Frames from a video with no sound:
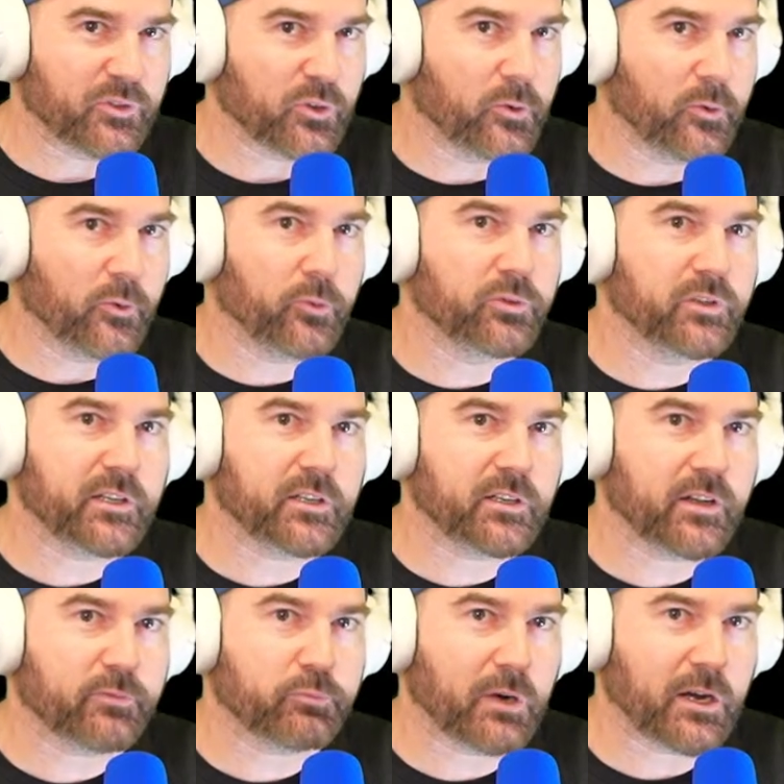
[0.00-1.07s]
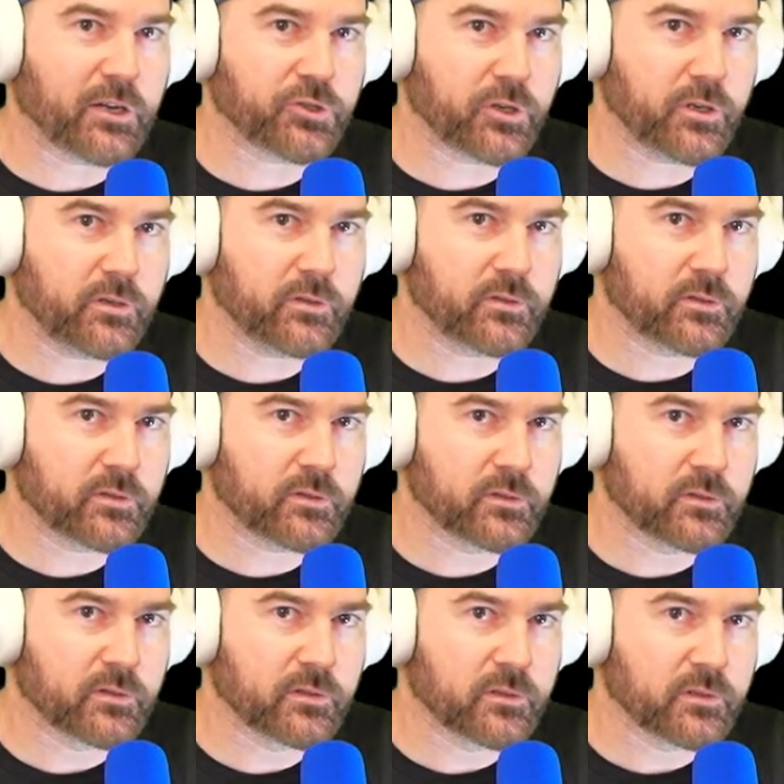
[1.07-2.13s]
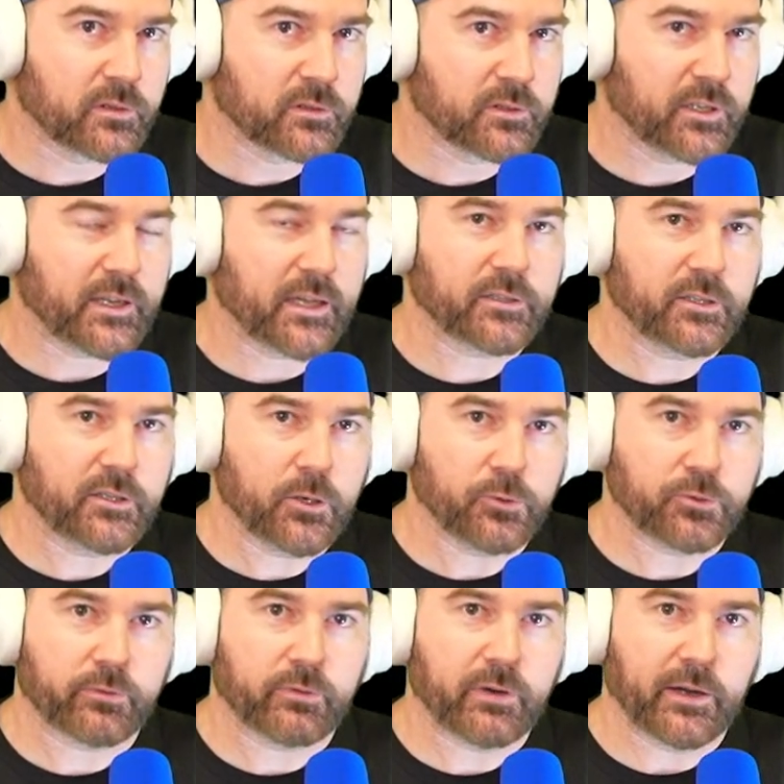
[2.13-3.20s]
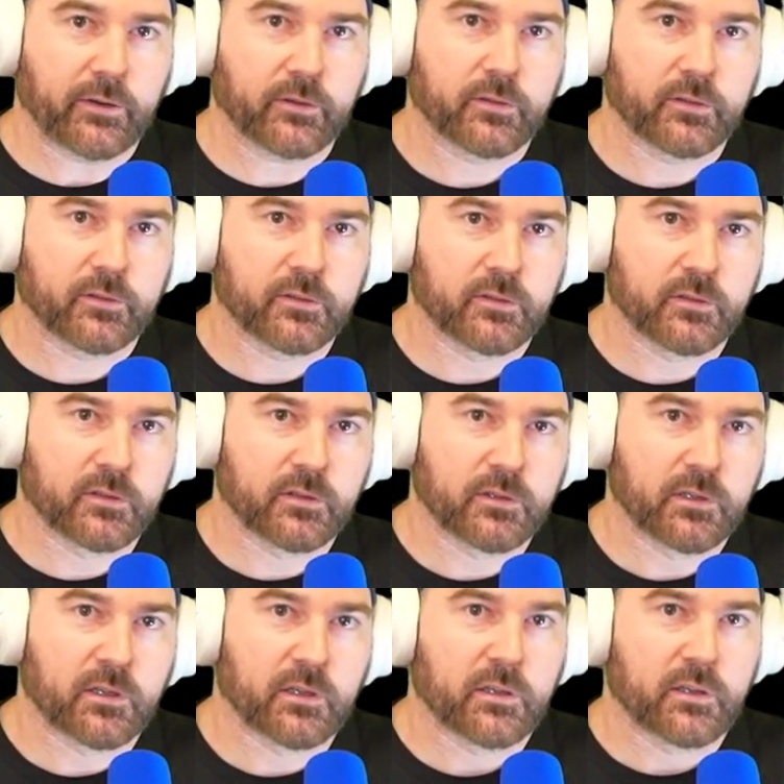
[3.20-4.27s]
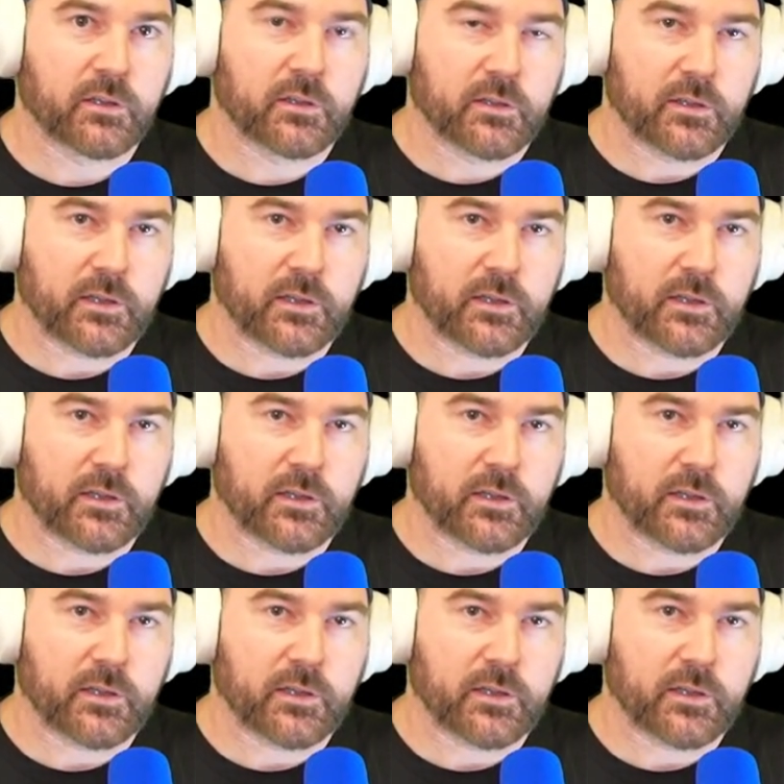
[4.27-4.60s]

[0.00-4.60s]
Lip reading: only enough pressure to get the note to ring. If